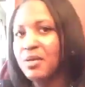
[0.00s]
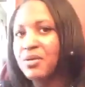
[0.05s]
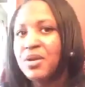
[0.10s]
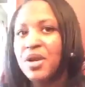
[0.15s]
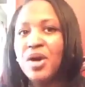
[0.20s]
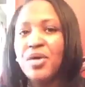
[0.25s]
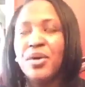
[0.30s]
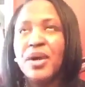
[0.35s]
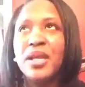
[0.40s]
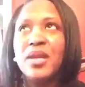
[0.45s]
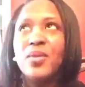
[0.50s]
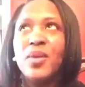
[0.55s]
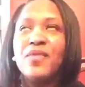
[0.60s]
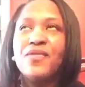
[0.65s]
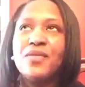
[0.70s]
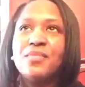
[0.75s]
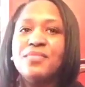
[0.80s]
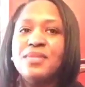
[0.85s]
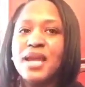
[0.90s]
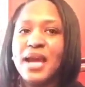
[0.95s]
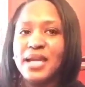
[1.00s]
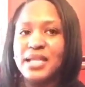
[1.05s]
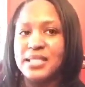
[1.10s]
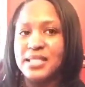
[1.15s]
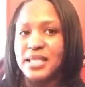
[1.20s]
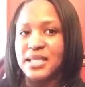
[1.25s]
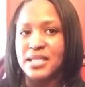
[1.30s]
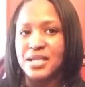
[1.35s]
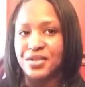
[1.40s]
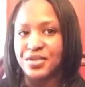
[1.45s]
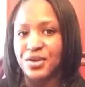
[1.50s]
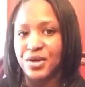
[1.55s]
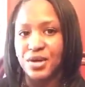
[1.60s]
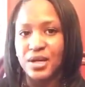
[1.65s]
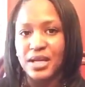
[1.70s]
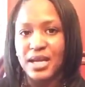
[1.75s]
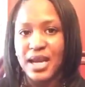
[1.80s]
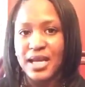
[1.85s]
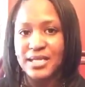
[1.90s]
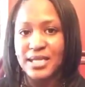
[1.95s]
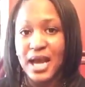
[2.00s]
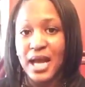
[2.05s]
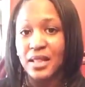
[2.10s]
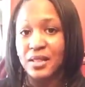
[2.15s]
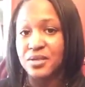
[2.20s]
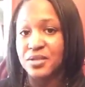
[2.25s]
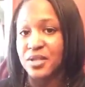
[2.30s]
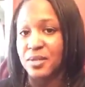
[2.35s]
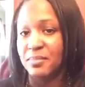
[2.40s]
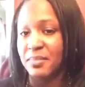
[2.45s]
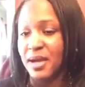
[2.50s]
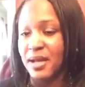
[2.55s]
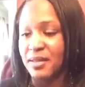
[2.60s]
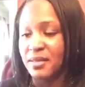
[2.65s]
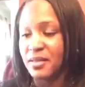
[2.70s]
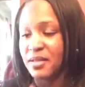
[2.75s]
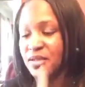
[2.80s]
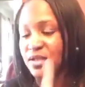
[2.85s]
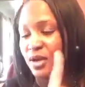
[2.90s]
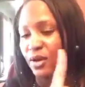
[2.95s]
I don't know, anywhere from $19 to $39 a month.